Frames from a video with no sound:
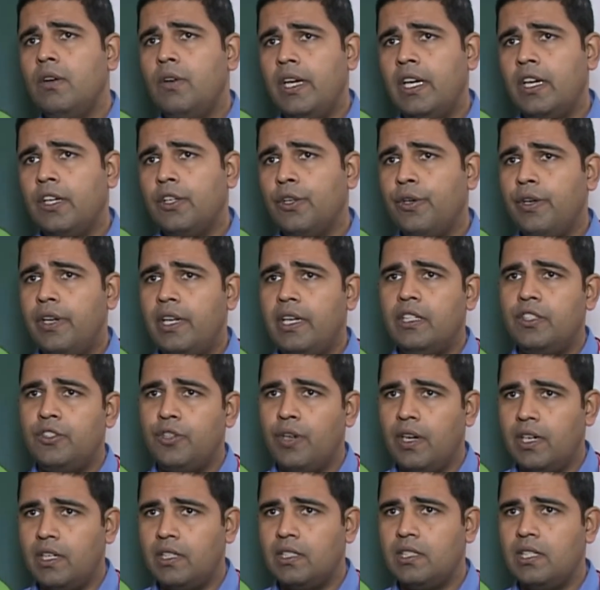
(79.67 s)
including
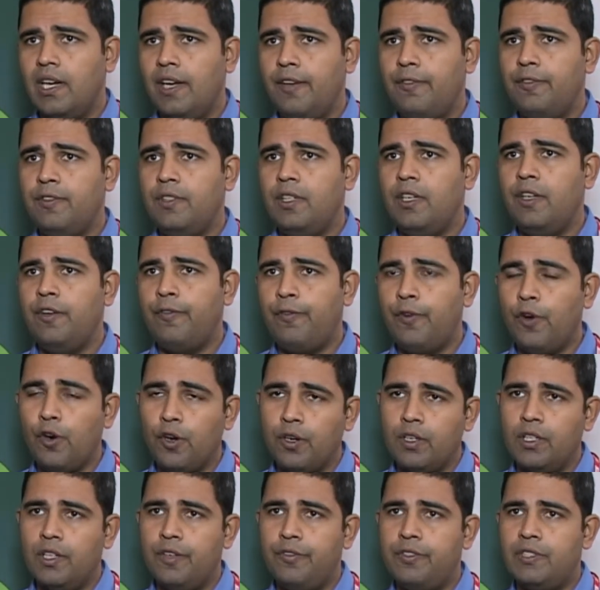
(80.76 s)
truck safety,
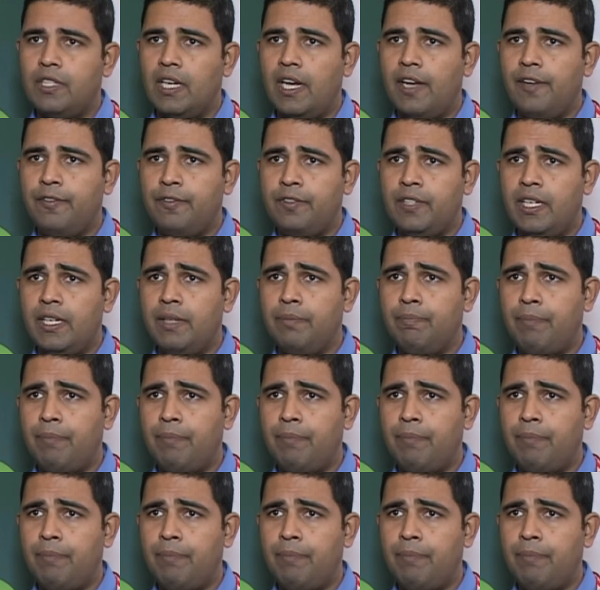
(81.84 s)
forklift safety,